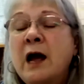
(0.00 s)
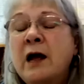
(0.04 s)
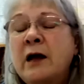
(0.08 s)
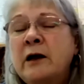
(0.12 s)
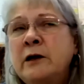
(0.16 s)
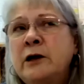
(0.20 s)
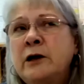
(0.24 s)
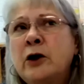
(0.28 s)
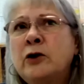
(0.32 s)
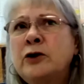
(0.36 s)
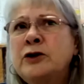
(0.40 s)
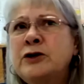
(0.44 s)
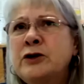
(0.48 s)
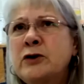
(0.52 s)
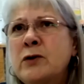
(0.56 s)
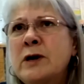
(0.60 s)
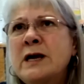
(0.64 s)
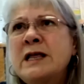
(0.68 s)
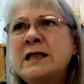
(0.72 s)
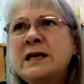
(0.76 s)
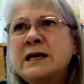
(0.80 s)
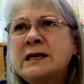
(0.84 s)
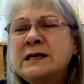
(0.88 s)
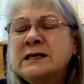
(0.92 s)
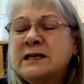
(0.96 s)
You're doing
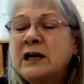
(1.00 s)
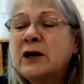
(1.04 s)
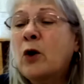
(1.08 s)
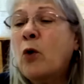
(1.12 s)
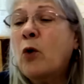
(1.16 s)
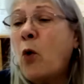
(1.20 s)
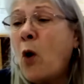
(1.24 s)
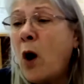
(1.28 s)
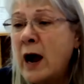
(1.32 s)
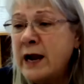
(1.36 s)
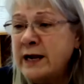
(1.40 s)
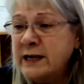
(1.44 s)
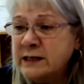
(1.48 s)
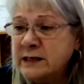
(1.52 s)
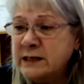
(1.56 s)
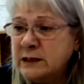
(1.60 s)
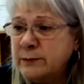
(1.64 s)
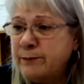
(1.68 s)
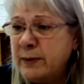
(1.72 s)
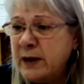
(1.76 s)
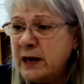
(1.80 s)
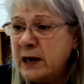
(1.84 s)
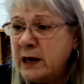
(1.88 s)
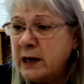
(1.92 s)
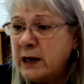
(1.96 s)
this at quite a
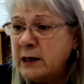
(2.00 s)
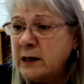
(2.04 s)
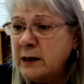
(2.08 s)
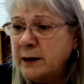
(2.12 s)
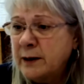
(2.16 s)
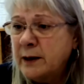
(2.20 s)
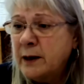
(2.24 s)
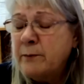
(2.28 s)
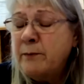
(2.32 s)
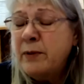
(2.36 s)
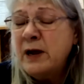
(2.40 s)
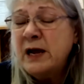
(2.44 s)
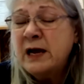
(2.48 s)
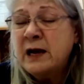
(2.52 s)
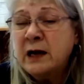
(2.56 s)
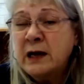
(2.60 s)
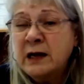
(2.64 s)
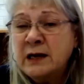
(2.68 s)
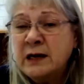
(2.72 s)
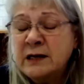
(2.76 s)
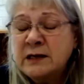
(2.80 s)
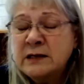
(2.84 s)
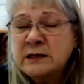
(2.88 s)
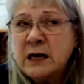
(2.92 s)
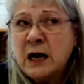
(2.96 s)
speed,
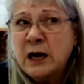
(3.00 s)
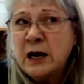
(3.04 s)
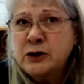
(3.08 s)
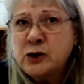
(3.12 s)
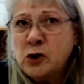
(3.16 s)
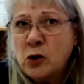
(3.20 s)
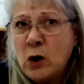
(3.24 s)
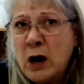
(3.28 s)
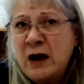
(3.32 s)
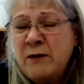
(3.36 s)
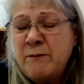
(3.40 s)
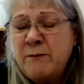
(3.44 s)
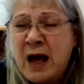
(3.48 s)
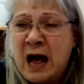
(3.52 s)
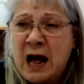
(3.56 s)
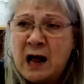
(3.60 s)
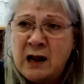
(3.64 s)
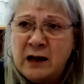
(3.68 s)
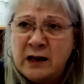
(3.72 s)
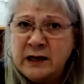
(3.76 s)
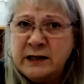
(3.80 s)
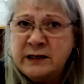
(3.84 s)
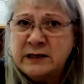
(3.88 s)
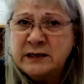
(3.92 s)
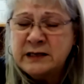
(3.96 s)
because a tray of
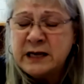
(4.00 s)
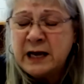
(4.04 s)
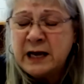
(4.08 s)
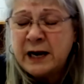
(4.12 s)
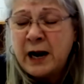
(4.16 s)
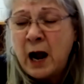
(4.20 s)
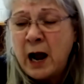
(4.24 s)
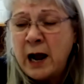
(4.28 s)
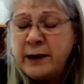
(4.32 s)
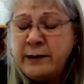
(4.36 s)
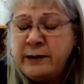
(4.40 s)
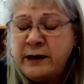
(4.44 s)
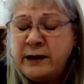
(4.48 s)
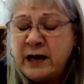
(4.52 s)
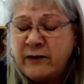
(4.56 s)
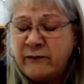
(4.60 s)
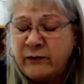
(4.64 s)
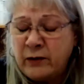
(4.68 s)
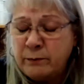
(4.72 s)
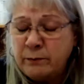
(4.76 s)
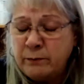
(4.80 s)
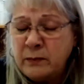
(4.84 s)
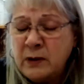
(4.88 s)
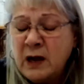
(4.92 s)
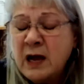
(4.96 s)
ballots that I give
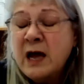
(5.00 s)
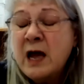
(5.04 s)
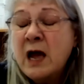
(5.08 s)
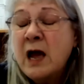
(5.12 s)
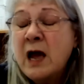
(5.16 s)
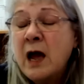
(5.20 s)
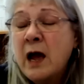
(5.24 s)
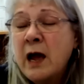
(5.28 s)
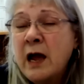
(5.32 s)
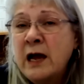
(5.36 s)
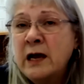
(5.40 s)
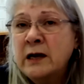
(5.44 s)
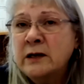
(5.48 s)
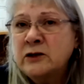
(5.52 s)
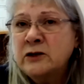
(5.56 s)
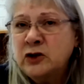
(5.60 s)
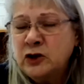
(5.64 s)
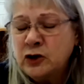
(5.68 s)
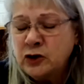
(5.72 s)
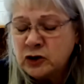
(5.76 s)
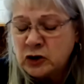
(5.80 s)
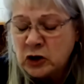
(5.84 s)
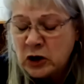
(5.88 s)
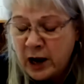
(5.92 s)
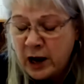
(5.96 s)
them is
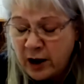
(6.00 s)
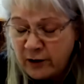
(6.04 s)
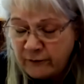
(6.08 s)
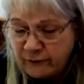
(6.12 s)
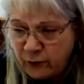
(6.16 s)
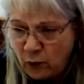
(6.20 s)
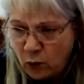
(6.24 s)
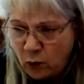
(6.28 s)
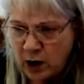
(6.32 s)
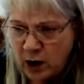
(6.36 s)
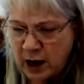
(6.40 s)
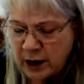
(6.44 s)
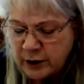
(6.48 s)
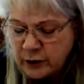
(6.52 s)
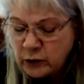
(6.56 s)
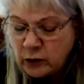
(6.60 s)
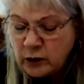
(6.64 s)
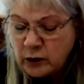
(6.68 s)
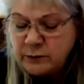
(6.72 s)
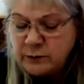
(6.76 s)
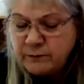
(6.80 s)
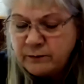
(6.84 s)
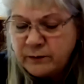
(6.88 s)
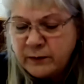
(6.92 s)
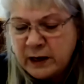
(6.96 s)
usually got
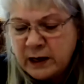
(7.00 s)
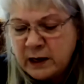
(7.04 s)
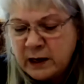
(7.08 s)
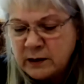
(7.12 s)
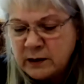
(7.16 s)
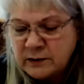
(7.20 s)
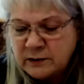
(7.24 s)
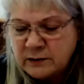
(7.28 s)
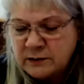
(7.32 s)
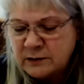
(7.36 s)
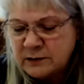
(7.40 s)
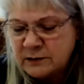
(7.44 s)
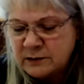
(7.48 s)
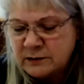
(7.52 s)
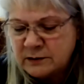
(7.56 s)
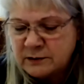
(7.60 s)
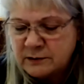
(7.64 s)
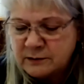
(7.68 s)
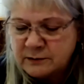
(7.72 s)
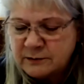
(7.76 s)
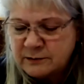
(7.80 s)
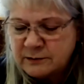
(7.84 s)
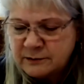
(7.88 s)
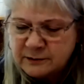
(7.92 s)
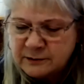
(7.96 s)
400
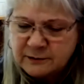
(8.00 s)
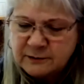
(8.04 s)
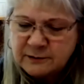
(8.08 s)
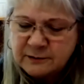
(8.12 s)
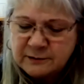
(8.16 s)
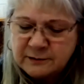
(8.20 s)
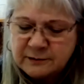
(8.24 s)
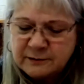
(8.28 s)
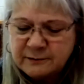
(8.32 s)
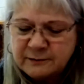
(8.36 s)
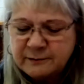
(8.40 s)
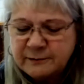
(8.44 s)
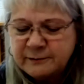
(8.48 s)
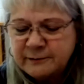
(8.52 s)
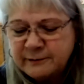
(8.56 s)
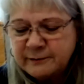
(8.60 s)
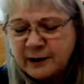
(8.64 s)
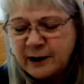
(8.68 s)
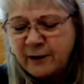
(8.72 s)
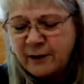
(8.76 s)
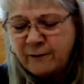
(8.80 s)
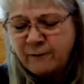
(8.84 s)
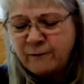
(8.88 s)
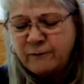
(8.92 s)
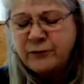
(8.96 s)
because
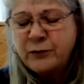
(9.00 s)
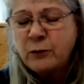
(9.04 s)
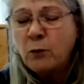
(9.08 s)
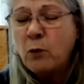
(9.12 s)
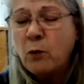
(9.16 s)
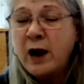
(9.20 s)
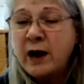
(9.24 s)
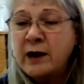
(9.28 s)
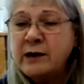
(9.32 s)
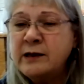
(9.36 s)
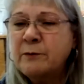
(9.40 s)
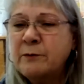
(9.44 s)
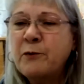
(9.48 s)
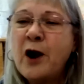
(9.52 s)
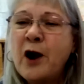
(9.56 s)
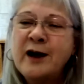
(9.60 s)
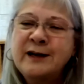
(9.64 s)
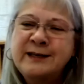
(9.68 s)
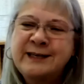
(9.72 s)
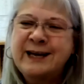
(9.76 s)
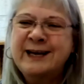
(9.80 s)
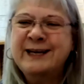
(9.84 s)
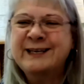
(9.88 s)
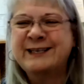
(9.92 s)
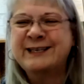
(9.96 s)
of the way the
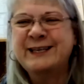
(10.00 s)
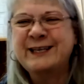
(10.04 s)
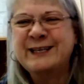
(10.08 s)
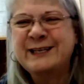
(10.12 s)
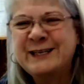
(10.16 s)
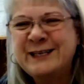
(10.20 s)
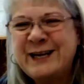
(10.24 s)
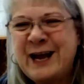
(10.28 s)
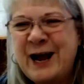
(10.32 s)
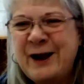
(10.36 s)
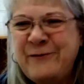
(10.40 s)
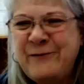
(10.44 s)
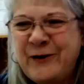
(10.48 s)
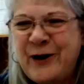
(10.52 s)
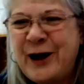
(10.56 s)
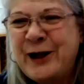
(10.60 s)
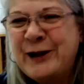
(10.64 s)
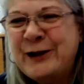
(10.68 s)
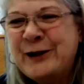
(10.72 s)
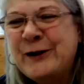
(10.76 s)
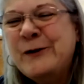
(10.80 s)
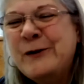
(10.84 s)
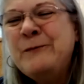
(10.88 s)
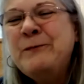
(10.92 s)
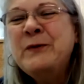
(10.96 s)
processes I
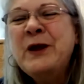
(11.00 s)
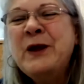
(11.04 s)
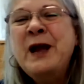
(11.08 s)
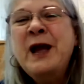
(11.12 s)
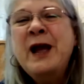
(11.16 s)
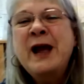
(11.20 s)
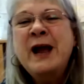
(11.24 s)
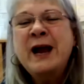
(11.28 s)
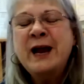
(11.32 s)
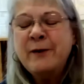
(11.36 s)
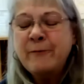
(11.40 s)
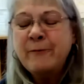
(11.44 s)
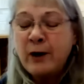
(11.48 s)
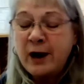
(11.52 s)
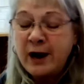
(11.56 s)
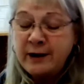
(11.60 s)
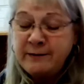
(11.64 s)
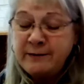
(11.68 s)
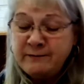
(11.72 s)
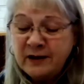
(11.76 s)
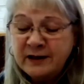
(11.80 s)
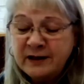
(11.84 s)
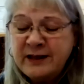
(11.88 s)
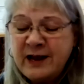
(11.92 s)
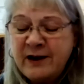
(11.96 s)
follow. Anyway,
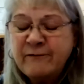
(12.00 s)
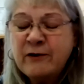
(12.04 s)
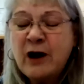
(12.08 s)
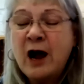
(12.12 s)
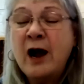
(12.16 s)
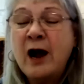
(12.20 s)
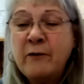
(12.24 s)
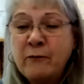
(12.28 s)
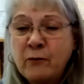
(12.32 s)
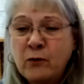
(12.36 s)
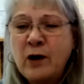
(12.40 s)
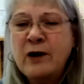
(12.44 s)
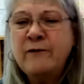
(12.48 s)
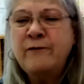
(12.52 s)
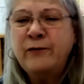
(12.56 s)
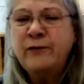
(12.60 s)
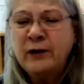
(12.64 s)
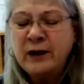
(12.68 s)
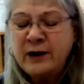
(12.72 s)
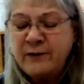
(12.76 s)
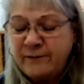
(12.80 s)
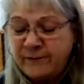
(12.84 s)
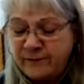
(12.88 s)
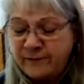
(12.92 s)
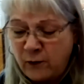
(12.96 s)
they've got
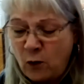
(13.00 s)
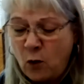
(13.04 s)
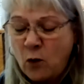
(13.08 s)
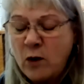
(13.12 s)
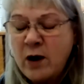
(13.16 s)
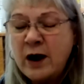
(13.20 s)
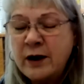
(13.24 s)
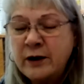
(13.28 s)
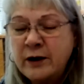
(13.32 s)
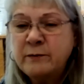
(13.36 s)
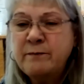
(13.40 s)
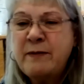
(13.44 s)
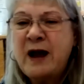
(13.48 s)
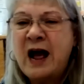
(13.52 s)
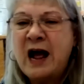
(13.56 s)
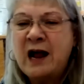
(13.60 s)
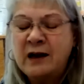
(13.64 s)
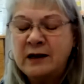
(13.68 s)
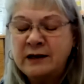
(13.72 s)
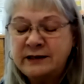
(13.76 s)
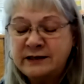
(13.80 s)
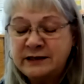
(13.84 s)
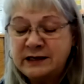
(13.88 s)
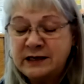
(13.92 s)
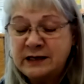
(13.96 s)
roughly 400
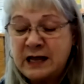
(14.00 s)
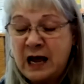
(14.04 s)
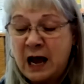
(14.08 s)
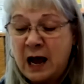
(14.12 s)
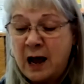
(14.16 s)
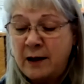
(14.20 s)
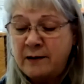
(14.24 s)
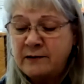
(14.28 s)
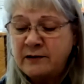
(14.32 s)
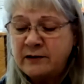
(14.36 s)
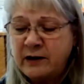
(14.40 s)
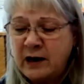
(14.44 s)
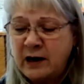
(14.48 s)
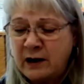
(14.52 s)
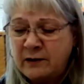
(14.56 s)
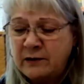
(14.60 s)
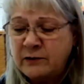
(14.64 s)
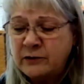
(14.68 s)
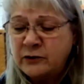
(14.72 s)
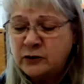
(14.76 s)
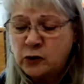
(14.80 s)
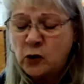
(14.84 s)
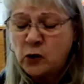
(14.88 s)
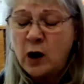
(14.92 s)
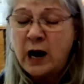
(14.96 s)
ballots in that
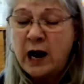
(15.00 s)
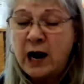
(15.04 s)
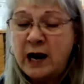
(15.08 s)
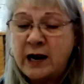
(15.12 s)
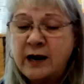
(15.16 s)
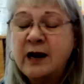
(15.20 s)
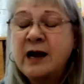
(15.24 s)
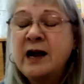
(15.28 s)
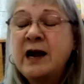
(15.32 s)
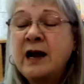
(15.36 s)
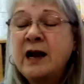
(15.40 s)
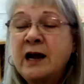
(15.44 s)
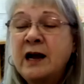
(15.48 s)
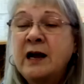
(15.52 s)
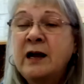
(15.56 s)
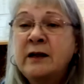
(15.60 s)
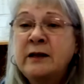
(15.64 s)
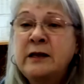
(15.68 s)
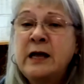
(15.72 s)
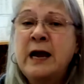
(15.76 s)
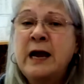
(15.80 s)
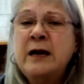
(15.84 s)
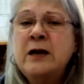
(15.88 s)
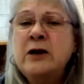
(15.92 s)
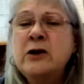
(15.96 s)
tray.
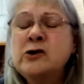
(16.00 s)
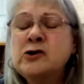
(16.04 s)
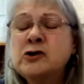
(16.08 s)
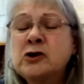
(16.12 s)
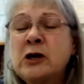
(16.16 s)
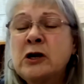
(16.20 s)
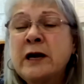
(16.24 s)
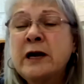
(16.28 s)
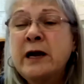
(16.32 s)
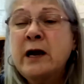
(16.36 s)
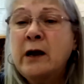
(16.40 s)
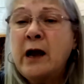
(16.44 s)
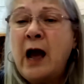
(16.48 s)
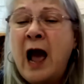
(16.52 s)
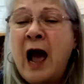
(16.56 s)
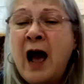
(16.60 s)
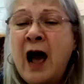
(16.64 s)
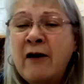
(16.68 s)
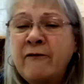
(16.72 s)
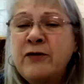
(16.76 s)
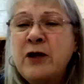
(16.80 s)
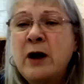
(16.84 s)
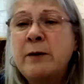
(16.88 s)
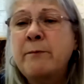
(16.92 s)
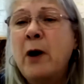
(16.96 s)
They usually
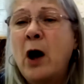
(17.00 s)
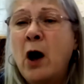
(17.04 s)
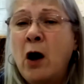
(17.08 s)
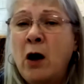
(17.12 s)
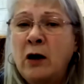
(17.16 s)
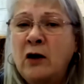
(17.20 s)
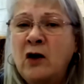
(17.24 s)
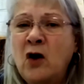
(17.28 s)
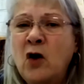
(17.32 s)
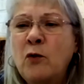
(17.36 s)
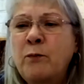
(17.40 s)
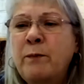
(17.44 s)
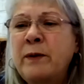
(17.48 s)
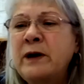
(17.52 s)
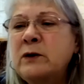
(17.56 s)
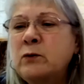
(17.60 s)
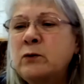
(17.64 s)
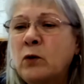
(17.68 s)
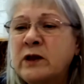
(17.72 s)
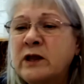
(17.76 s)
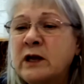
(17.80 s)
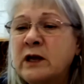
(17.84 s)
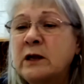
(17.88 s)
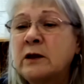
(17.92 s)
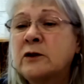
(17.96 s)
have them all open
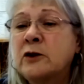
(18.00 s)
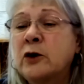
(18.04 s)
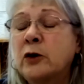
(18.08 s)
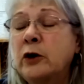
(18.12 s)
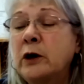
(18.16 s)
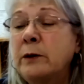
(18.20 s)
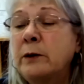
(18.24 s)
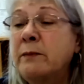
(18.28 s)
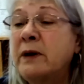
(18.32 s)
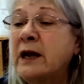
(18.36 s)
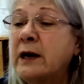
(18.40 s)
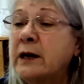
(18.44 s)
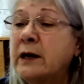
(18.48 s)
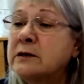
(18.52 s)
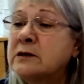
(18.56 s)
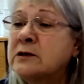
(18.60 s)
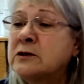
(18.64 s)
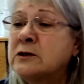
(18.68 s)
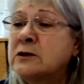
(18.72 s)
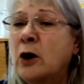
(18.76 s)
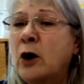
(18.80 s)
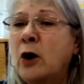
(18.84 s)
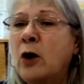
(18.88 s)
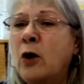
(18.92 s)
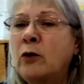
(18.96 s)
within 30 minutes.
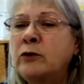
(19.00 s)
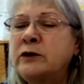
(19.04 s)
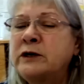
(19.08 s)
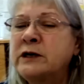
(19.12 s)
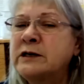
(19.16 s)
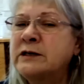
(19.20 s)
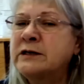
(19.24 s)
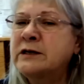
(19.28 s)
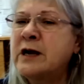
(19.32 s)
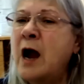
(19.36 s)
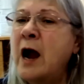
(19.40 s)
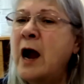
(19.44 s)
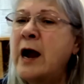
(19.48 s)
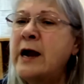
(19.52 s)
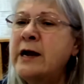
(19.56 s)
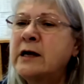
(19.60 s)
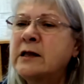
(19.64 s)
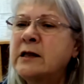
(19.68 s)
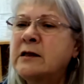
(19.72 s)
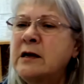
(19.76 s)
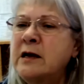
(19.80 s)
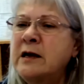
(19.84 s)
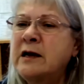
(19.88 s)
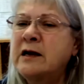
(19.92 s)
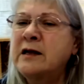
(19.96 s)
So just kind of
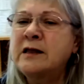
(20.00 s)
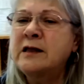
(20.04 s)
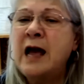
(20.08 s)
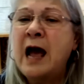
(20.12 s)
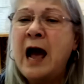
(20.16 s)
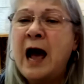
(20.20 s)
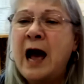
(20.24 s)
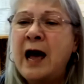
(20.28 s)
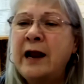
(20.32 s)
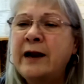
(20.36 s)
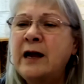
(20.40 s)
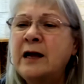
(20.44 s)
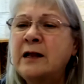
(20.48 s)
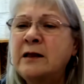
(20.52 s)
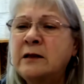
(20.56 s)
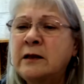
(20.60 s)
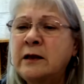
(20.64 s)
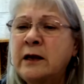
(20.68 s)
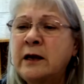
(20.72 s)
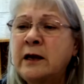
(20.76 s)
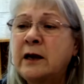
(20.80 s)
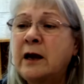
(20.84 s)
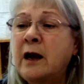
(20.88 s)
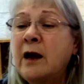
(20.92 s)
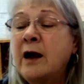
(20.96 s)
think of that and
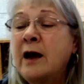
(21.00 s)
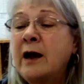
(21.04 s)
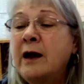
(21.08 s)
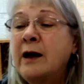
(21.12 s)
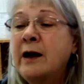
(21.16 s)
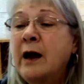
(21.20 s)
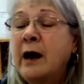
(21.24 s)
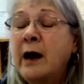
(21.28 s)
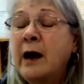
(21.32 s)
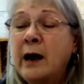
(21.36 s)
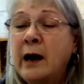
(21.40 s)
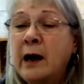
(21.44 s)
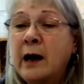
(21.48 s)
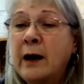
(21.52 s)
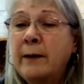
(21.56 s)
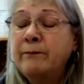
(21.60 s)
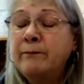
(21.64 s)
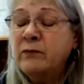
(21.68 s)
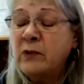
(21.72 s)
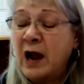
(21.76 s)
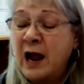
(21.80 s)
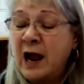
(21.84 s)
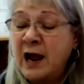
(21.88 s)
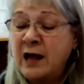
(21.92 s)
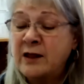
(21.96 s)
think,
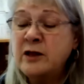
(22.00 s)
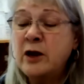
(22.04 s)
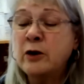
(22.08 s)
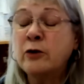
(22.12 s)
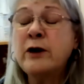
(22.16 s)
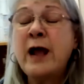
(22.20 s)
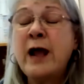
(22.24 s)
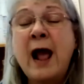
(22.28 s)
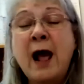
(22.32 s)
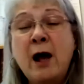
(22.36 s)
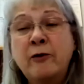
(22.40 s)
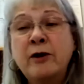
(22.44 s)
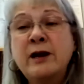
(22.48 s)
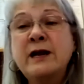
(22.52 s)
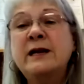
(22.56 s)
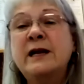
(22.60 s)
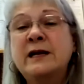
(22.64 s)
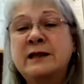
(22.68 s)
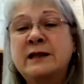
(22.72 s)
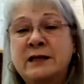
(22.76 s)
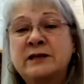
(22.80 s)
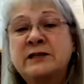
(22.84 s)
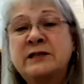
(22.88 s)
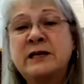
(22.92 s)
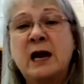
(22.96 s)
and they're counting at
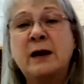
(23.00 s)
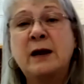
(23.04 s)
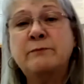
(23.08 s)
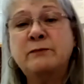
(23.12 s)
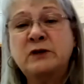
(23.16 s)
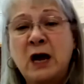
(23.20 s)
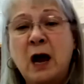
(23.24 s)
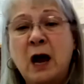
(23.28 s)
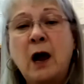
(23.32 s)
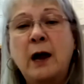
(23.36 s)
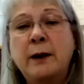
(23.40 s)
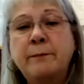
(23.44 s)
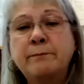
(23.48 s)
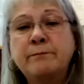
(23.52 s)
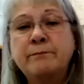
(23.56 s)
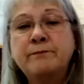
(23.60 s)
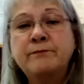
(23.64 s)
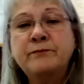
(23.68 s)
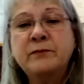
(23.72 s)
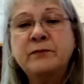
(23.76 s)
the same time.